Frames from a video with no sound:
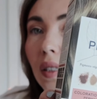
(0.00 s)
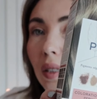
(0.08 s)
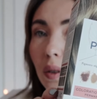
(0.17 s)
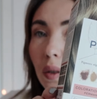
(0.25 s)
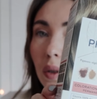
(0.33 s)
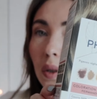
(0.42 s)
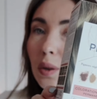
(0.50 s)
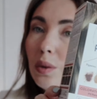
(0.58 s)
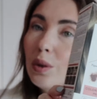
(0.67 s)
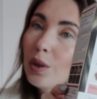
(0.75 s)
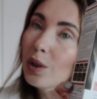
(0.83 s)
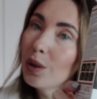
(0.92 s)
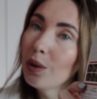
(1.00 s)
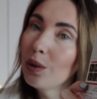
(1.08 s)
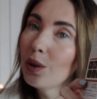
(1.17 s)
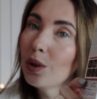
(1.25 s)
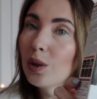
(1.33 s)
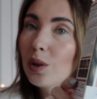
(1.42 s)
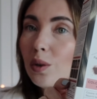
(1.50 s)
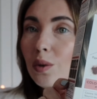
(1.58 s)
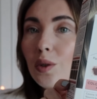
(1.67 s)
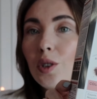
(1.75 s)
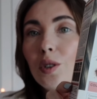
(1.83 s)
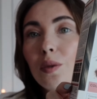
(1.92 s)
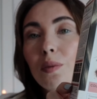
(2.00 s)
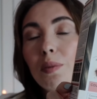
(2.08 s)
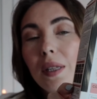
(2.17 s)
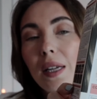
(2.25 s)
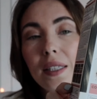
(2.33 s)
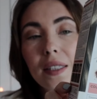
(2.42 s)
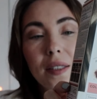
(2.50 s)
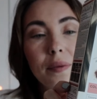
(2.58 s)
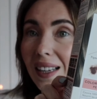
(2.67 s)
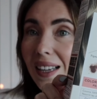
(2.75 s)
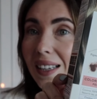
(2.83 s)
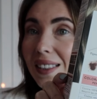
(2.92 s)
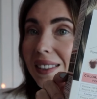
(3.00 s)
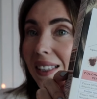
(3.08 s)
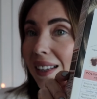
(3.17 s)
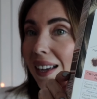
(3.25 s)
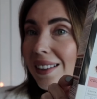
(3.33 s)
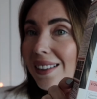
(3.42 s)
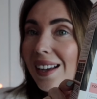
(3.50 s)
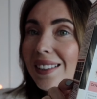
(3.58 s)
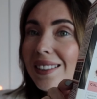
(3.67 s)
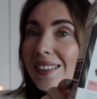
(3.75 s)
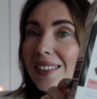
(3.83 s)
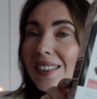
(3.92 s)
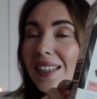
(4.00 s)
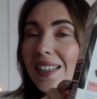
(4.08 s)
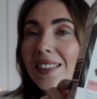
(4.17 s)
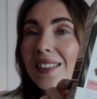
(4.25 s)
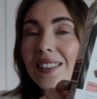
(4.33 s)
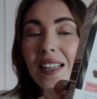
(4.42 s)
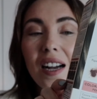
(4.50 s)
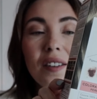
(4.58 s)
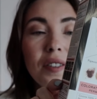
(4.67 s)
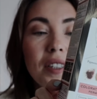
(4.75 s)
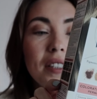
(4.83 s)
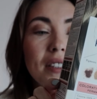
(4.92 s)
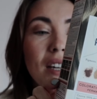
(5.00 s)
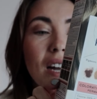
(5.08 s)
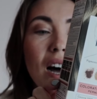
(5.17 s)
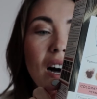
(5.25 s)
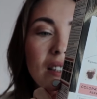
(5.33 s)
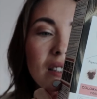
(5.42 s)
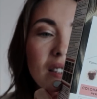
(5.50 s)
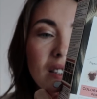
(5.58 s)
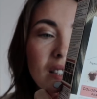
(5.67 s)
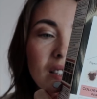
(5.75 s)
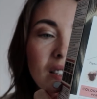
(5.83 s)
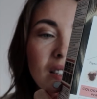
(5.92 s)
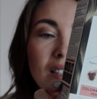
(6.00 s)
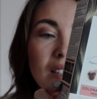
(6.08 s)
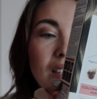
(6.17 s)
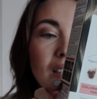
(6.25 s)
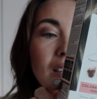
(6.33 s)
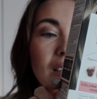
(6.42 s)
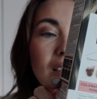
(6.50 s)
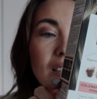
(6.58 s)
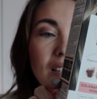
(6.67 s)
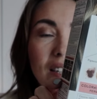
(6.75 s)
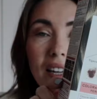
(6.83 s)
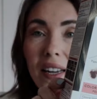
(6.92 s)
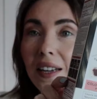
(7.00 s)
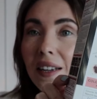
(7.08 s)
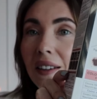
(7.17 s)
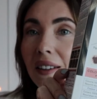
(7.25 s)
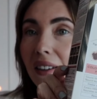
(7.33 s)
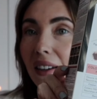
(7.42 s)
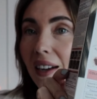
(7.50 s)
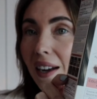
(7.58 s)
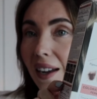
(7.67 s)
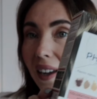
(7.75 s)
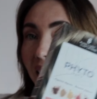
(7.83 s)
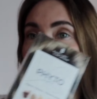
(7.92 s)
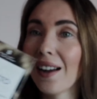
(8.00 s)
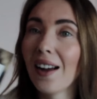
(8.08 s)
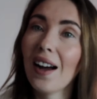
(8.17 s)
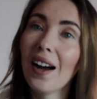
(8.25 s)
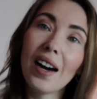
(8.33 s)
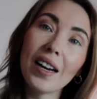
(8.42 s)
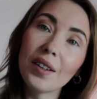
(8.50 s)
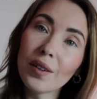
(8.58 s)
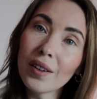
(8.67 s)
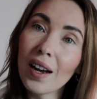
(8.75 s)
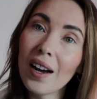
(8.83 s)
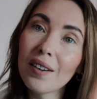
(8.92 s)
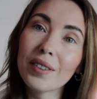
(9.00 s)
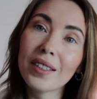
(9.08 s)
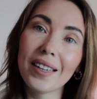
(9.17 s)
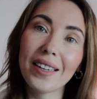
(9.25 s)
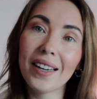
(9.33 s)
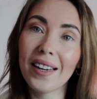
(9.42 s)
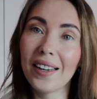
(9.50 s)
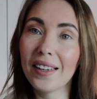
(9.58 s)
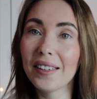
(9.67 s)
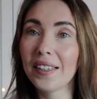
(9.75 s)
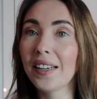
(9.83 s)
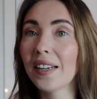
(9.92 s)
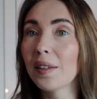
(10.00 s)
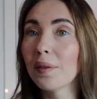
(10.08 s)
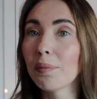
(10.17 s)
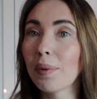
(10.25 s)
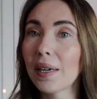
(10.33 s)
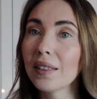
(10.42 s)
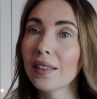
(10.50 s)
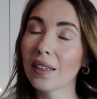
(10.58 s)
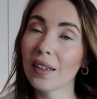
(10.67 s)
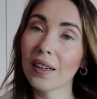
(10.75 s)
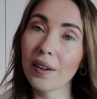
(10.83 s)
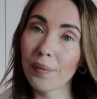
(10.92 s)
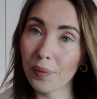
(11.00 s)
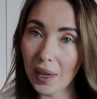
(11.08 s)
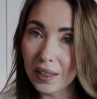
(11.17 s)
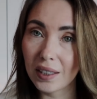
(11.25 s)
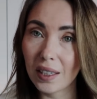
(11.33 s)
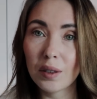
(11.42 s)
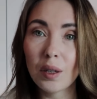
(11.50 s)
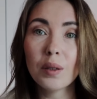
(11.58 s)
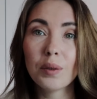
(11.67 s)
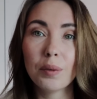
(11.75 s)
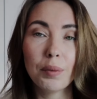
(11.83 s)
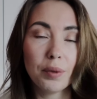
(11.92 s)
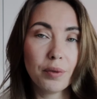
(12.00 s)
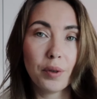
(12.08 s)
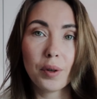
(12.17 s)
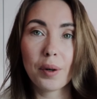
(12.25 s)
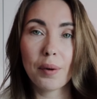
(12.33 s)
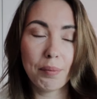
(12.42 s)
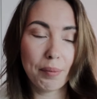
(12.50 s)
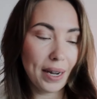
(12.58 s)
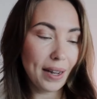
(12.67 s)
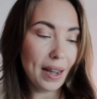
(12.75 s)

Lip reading: So huge plus. Then another great stuff, it colors gray hair. I don't have gray hair yet, but as I told you before, my